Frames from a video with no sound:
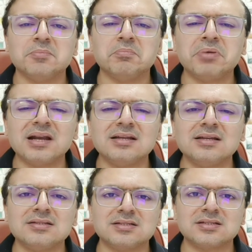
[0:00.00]

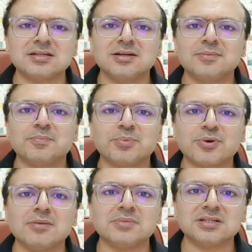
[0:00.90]
brilliance,
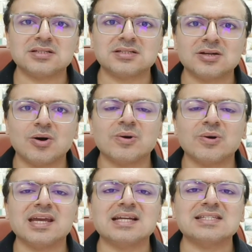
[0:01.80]
promise
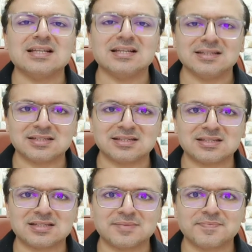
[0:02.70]
or
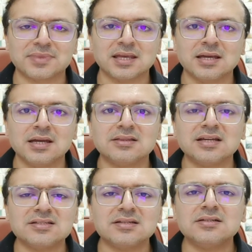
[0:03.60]
excellence.
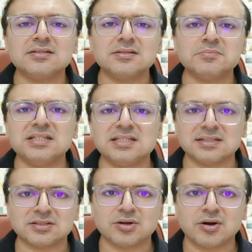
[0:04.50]
There is another
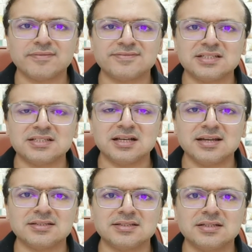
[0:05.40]
meaning of
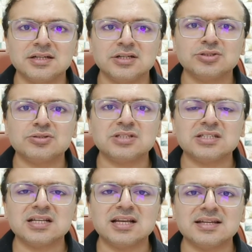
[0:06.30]
titillate. To
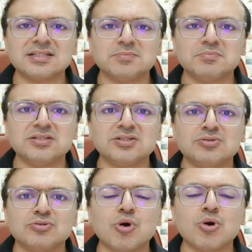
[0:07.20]
titillate means
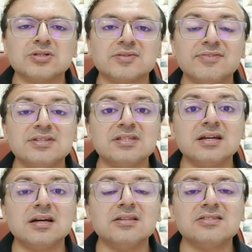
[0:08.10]
to cause
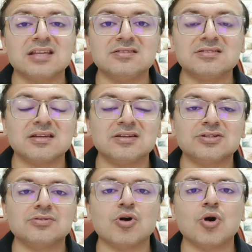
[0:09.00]
physical
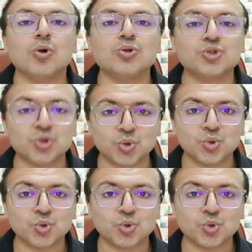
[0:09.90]
sensation also,